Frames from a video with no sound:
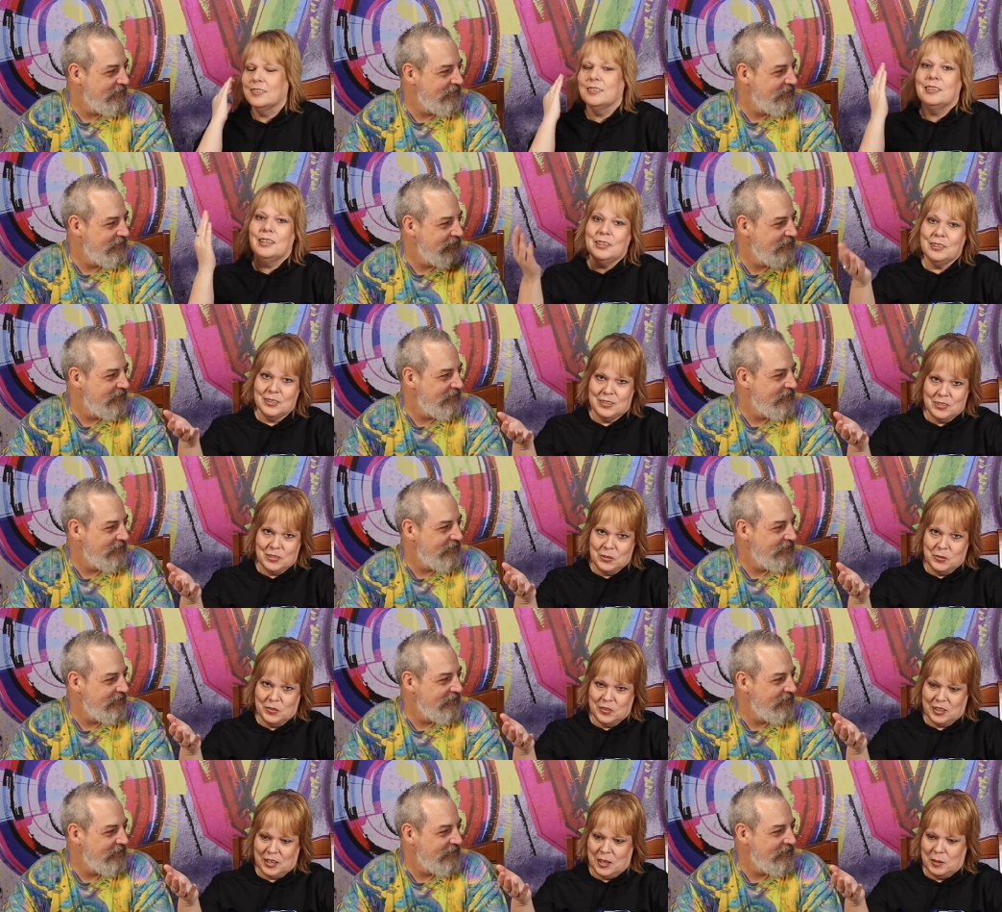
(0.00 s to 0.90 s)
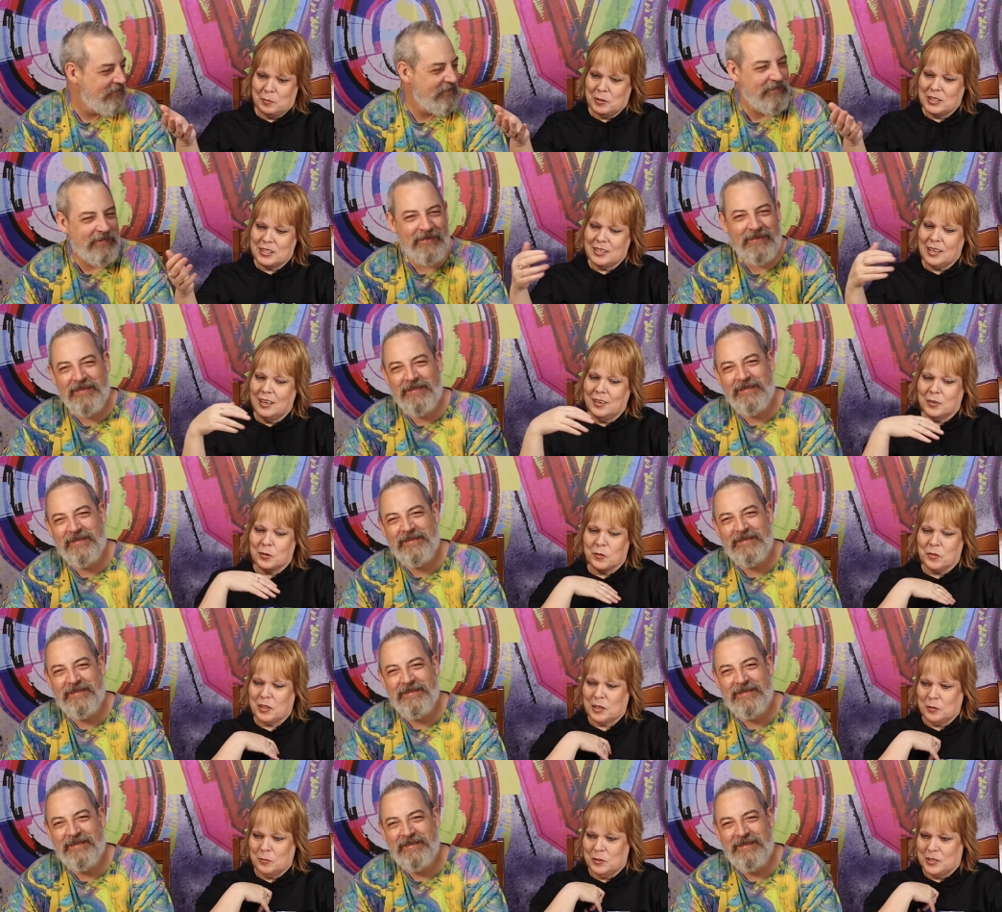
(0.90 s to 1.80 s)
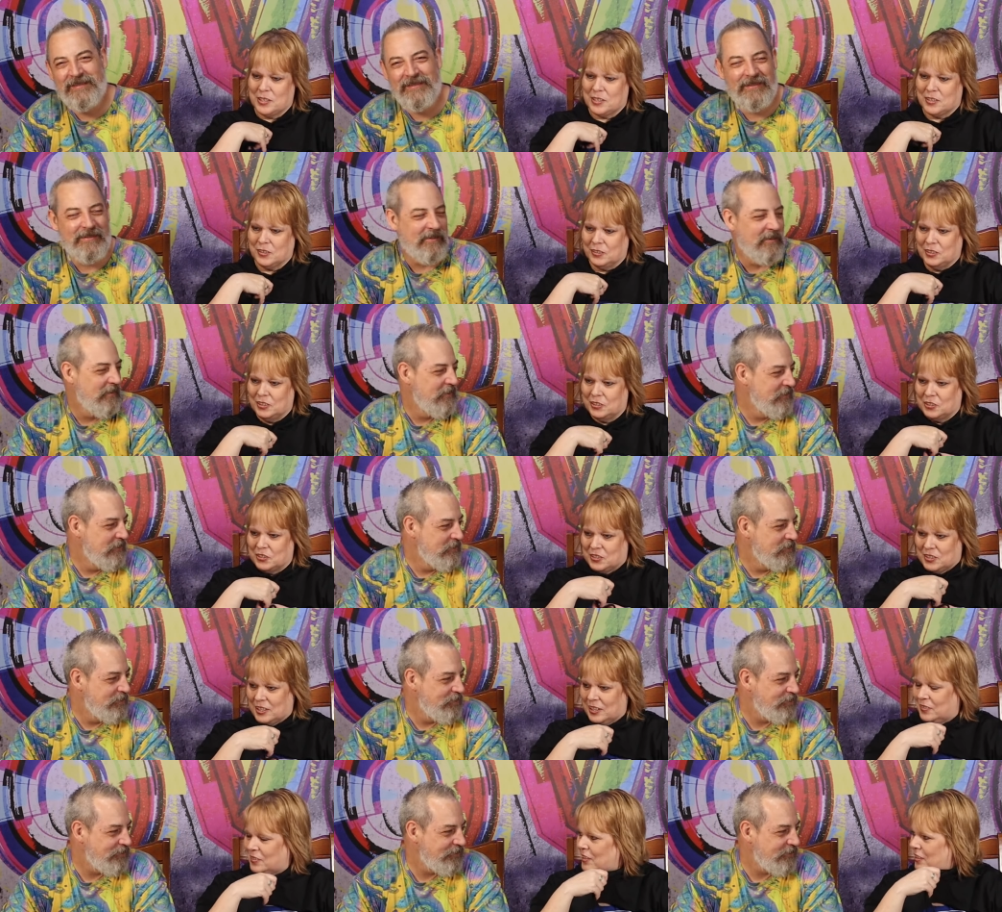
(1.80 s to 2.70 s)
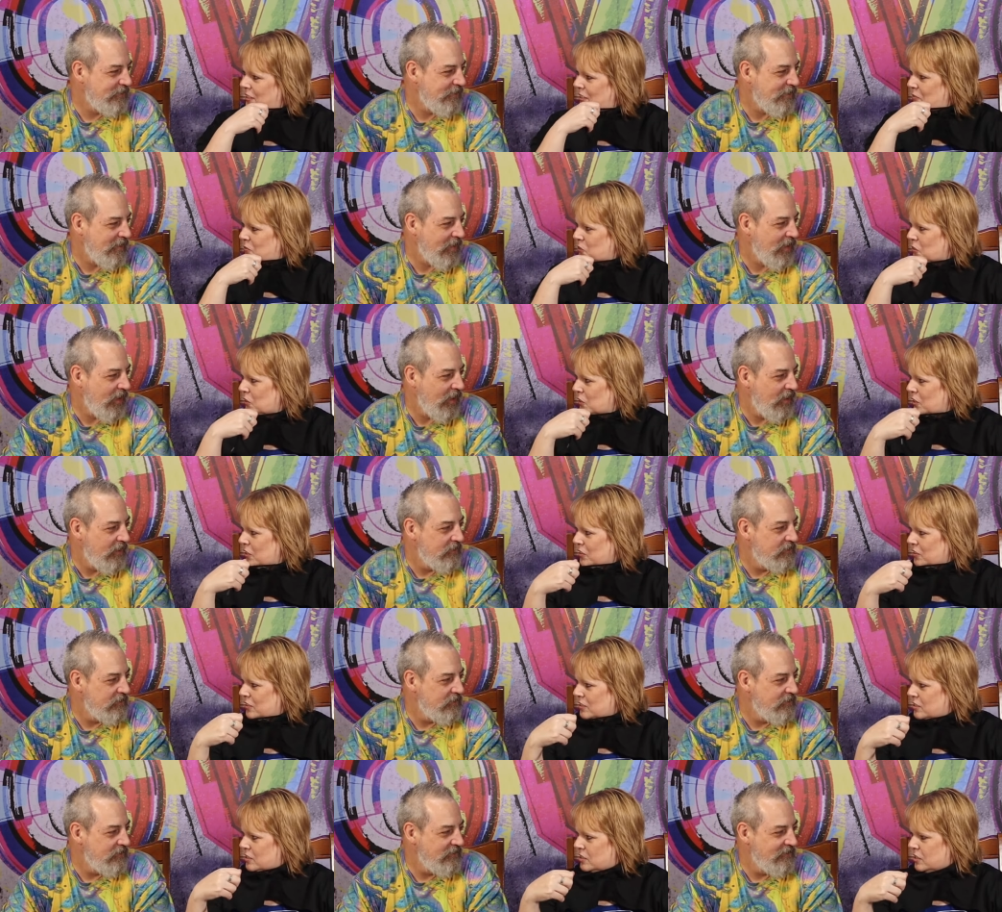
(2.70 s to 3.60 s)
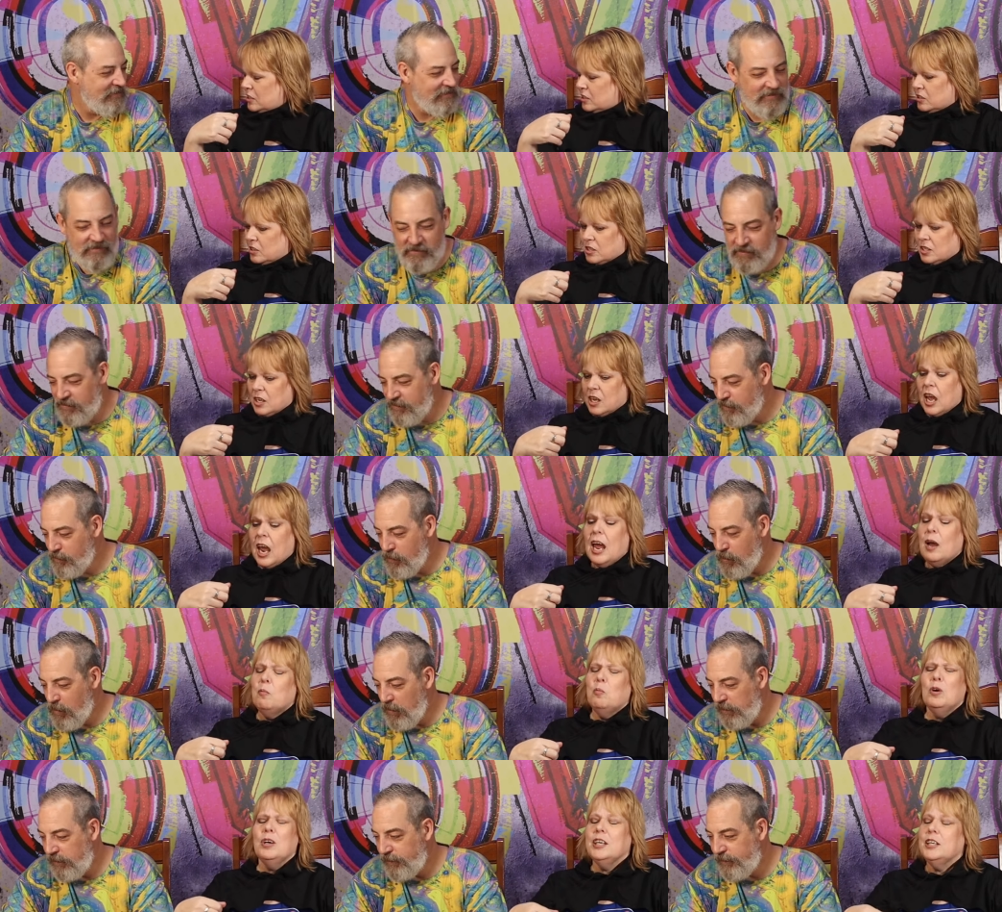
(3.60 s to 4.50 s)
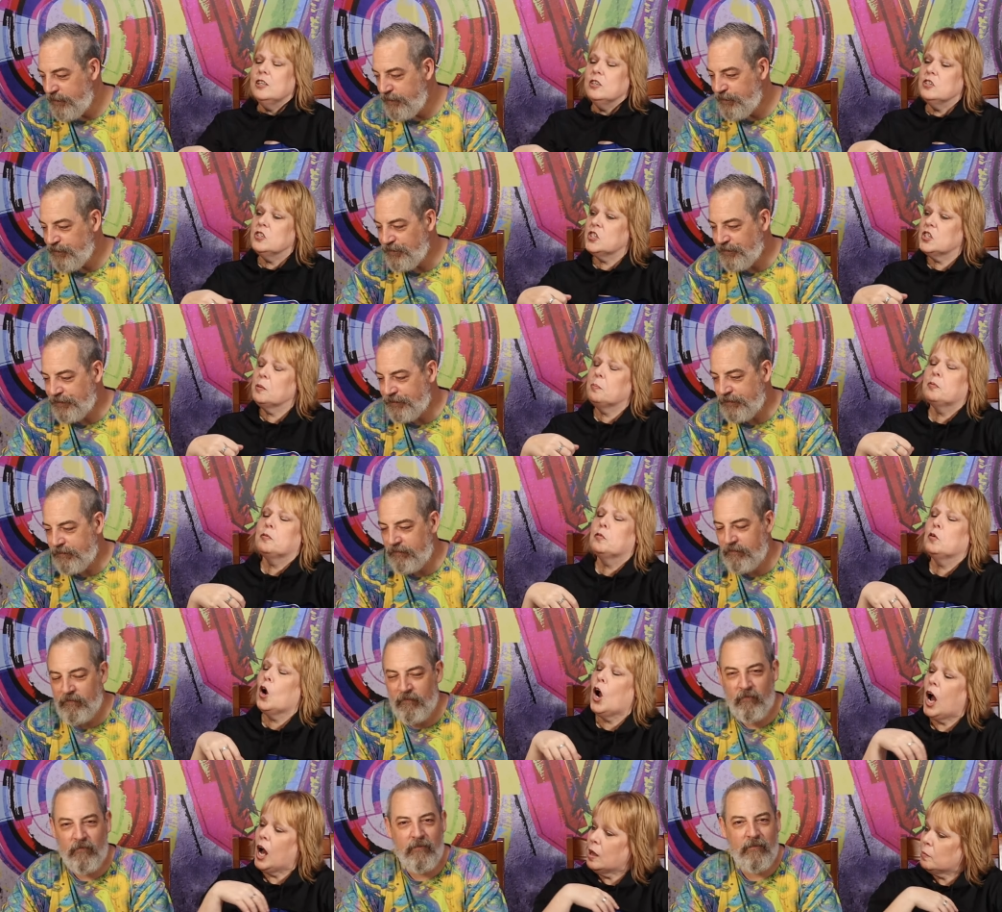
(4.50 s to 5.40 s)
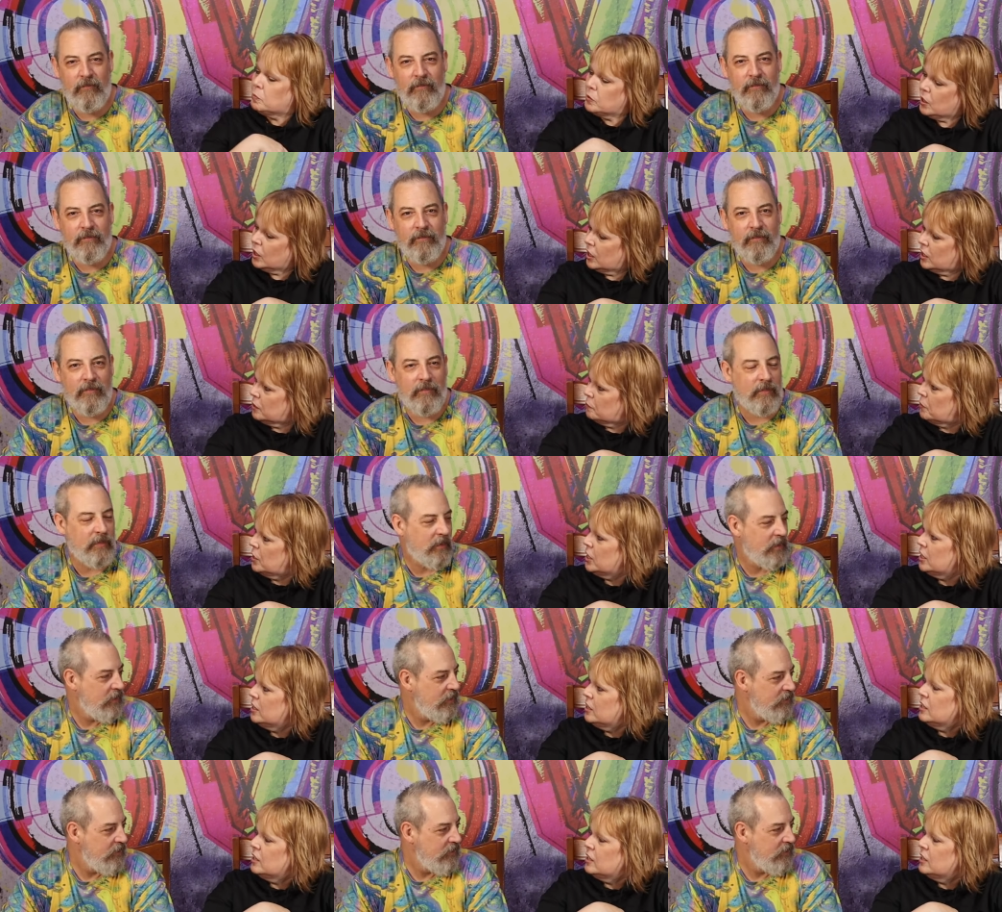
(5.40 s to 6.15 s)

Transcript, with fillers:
Speaker 1: Let us know in the comments. I don't think we still understand that after all these years. Well, here's the problem.